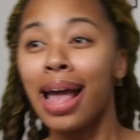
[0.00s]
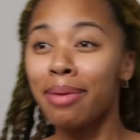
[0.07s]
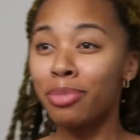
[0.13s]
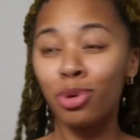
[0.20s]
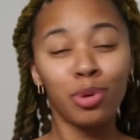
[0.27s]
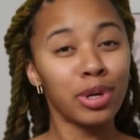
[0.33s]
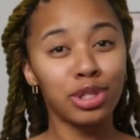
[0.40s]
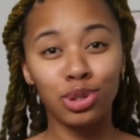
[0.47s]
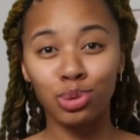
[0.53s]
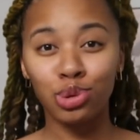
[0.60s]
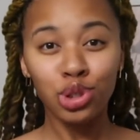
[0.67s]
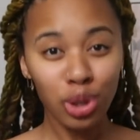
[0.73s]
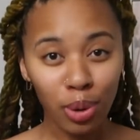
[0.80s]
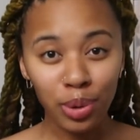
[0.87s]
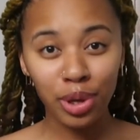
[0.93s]
I am going to
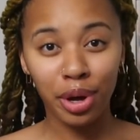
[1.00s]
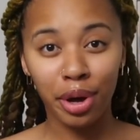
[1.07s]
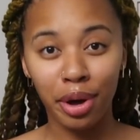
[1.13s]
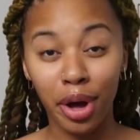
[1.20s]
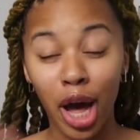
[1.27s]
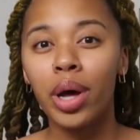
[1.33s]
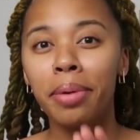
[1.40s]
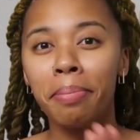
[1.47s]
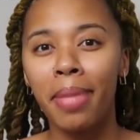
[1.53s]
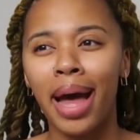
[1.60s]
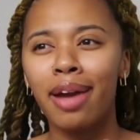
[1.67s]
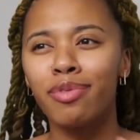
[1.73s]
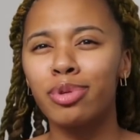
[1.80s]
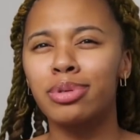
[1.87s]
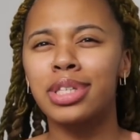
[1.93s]
show y'all what
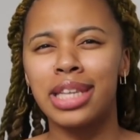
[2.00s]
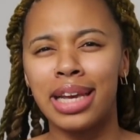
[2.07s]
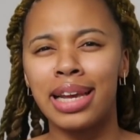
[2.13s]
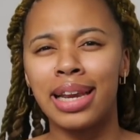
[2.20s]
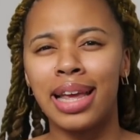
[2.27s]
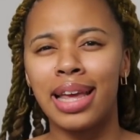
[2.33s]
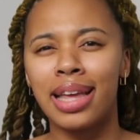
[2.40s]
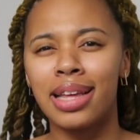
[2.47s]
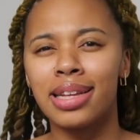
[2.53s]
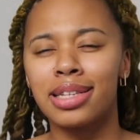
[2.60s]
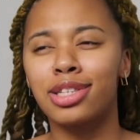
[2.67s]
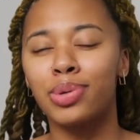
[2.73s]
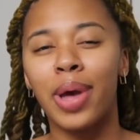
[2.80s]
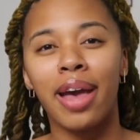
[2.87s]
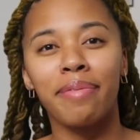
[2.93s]
my routine
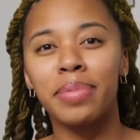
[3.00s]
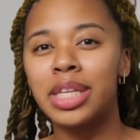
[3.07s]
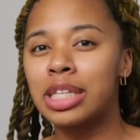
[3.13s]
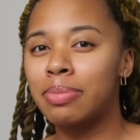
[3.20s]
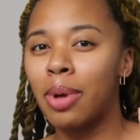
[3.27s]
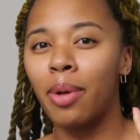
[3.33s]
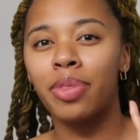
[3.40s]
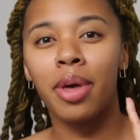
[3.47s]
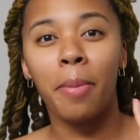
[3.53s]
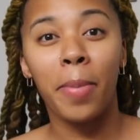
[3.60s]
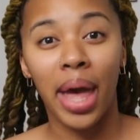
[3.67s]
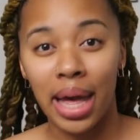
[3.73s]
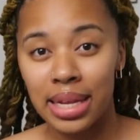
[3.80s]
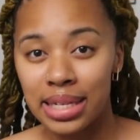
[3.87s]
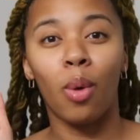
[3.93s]
is to have me smell the
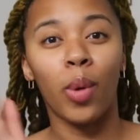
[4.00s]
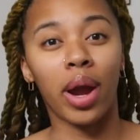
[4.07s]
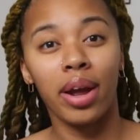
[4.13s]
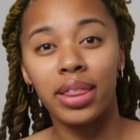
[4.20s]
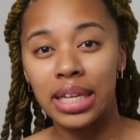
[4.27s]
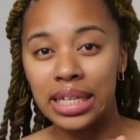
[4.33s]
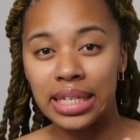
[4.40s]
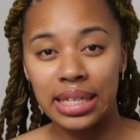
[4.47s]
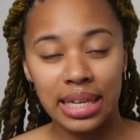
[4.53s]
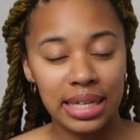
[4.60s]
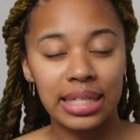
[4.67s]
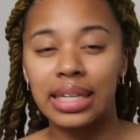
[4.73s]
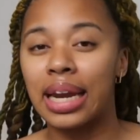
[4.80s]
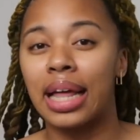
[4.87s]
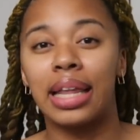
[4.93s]
best. I wear these
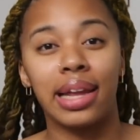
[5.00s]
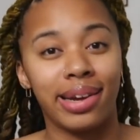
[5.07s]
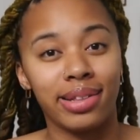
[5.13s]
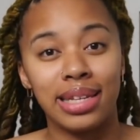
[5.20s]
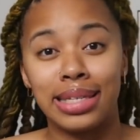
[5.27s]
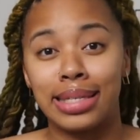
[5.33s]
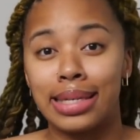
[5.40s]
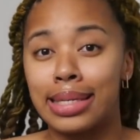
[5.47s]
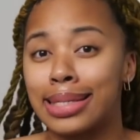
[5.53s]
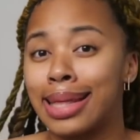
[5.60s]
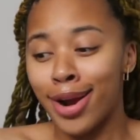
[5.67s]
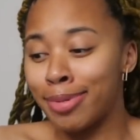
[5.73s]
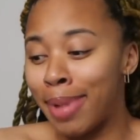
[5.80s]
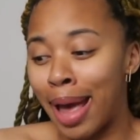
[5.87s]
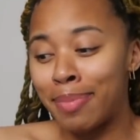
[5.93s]
scents and I layer these scents.
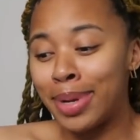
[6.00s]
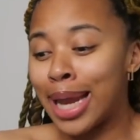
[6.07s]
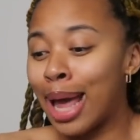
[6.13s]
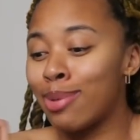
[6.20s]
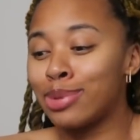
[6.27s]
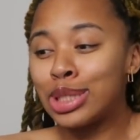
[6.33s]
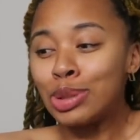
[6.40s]
Everybody's like,